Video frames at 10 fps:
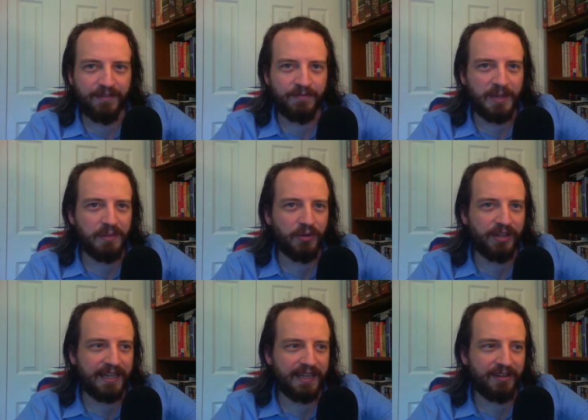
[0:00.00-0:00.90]
of people
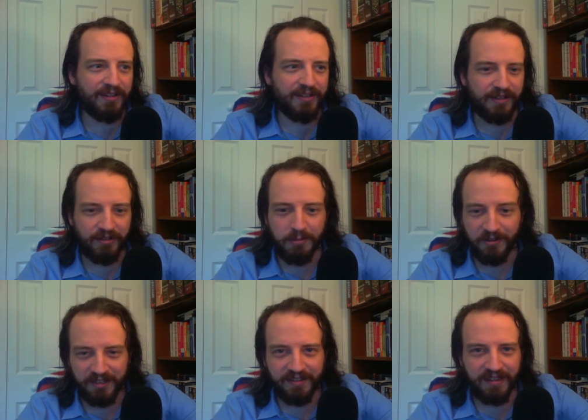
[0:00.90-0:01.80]
they kill. This
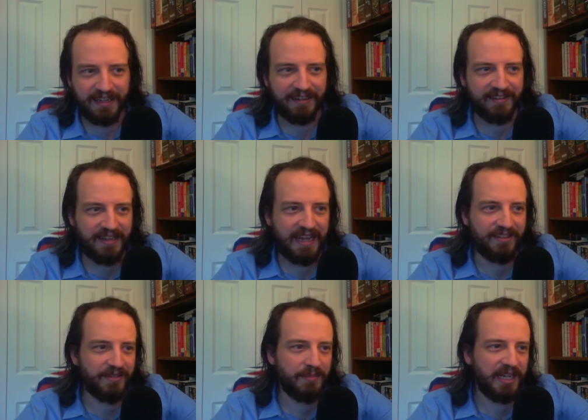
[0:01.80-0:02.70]
person's like an
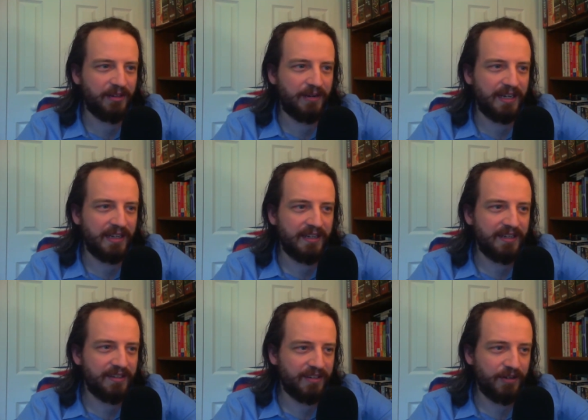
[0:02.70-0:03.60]
assassin, by the way.
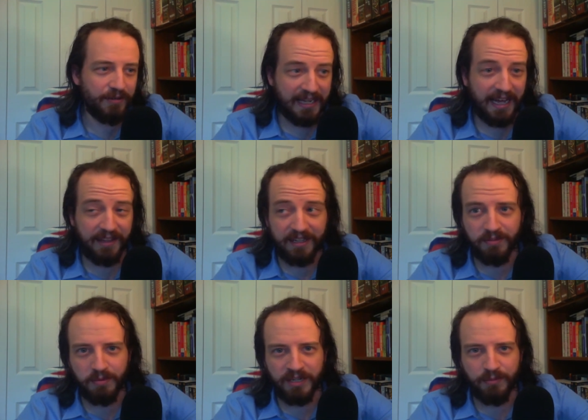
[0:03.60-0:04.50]
So, yeah, that's
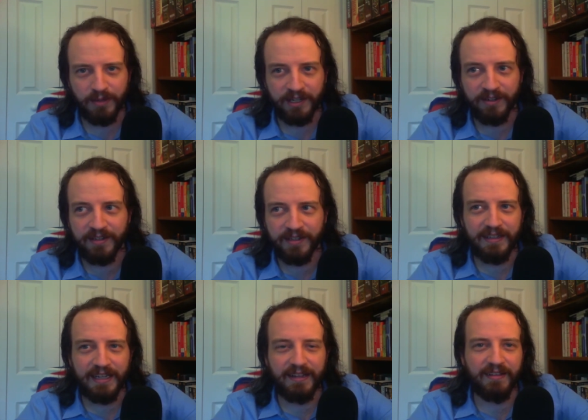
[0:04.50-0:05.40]
pretty weird.
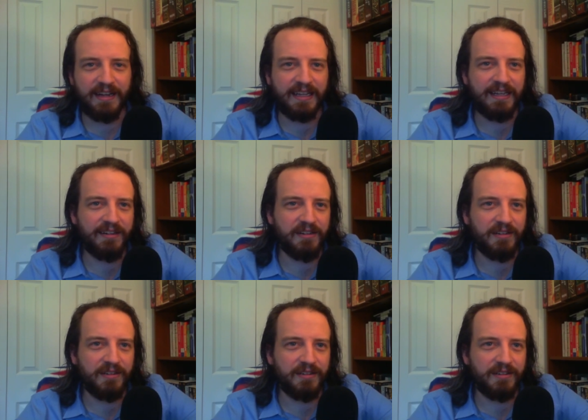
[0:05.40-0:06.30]
And like,
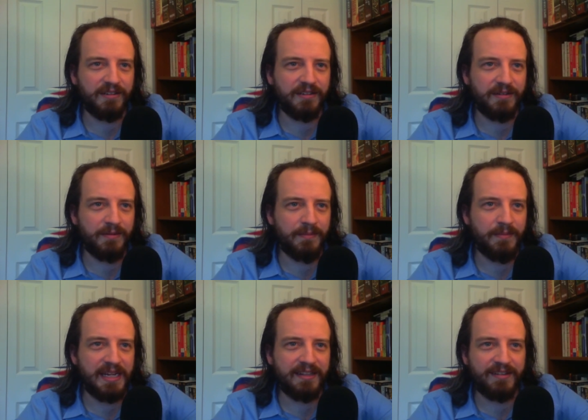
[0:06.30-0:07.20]
he'll
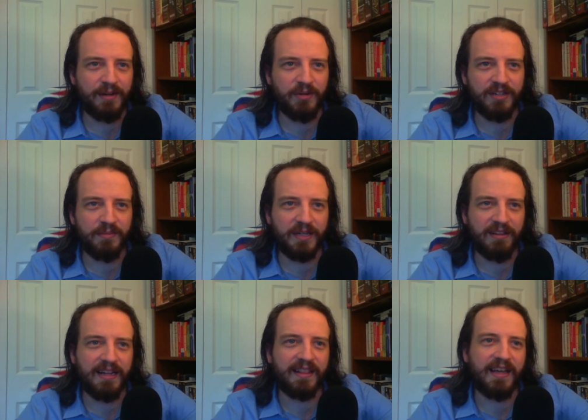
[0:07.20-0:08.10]
meet someone and be
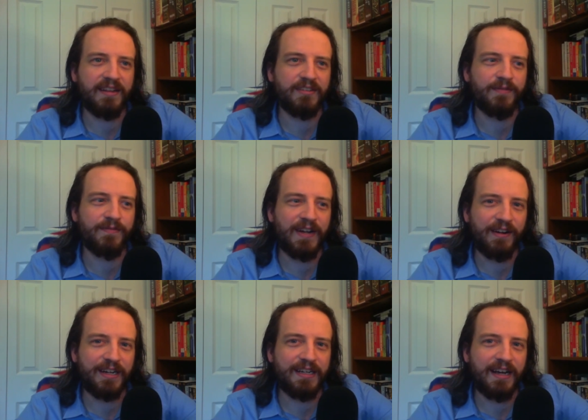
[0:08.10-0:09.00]
like, that is a
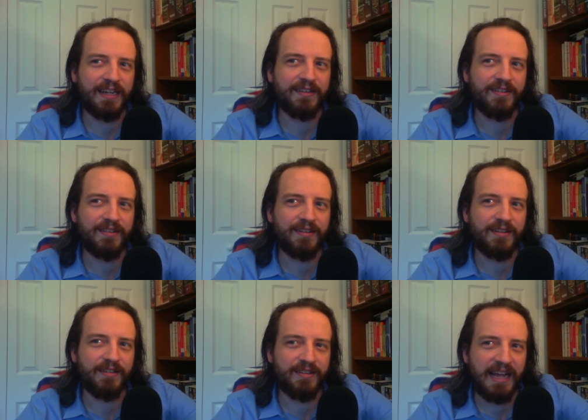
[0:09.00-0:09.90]
very nice
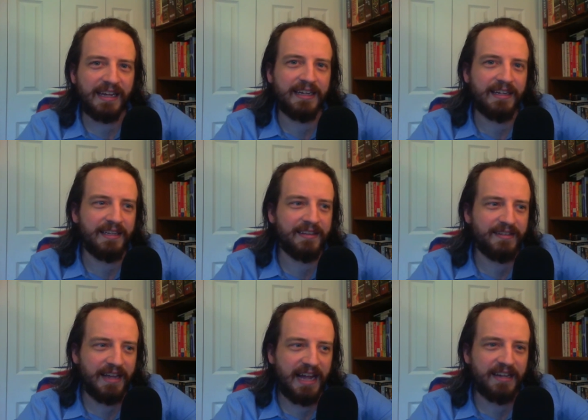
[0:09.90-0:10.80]
second
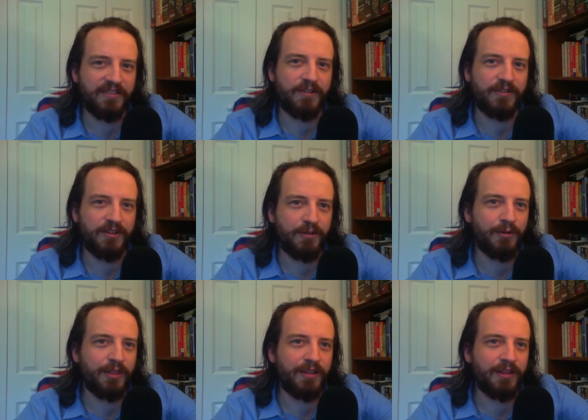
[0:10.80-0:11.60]
incisor tooth.